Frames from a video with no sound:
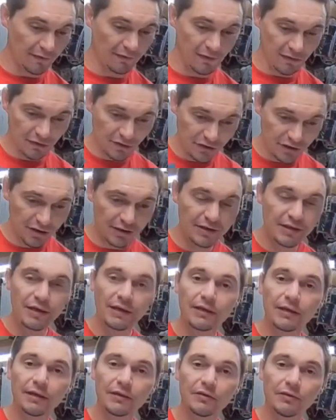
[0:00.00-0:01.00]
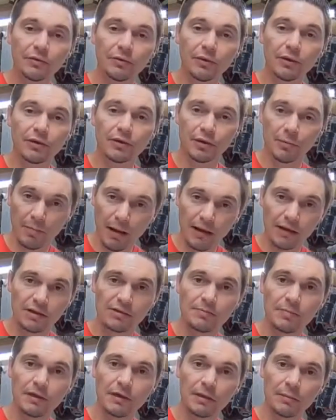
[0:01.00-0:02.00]
If you're just getting into it, you're
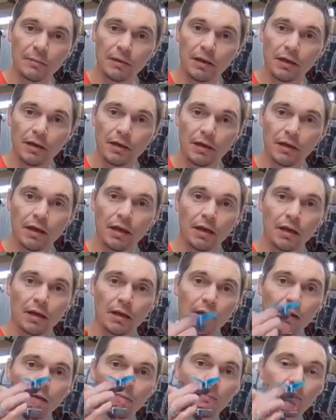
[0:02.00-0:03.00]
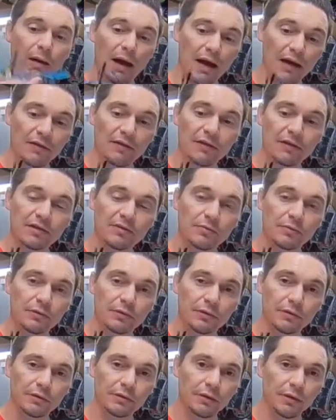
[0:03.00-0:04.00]
about to spend the money, buy this
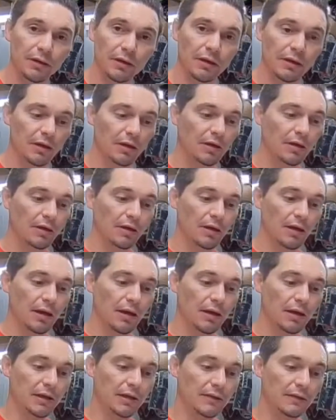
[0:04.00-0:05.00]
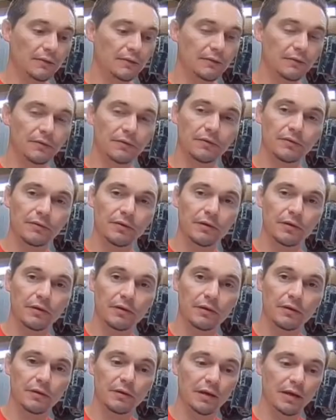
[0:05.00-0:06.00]
one. And
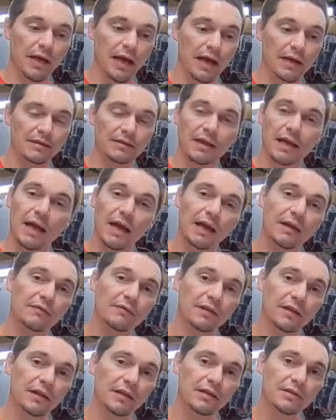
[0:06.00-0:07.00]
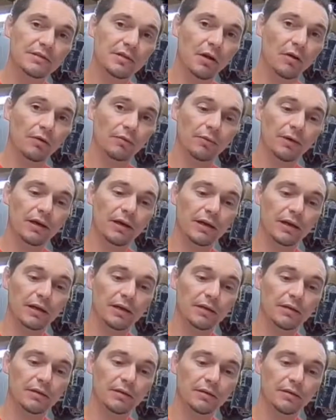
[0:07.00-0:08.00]
the guys that have these
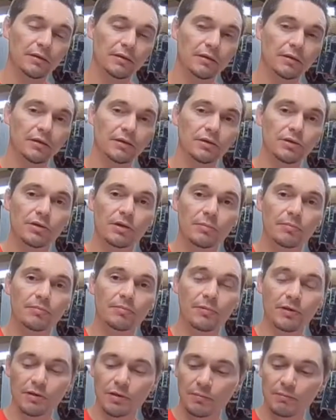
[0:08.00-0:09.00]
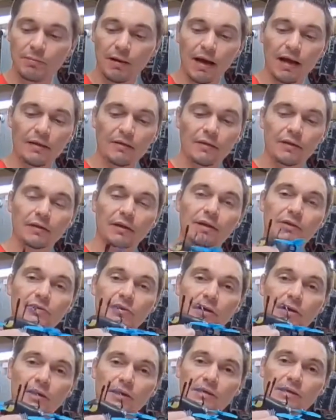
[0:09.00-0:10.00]
already, you can buy the
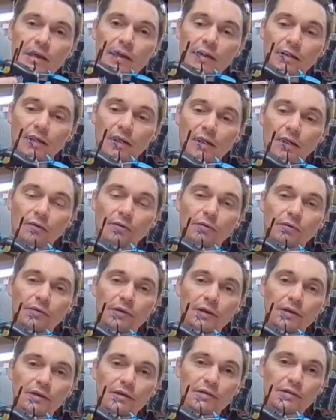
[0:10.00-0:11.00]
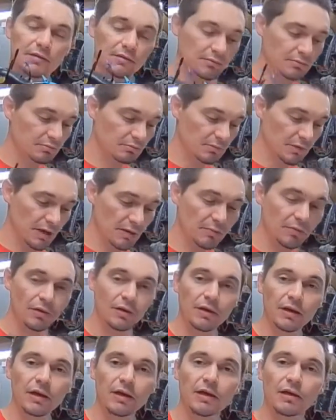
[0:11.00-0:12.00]
electronics that go on this
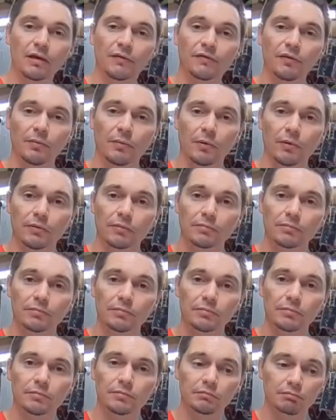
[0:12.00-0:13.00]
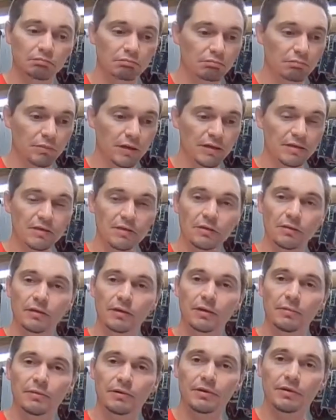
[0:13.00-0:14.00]
and put it in there if you want. That's
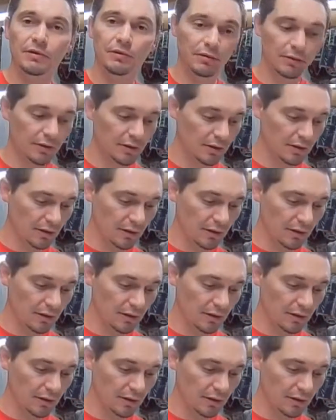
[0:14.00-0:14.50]
totally up to you.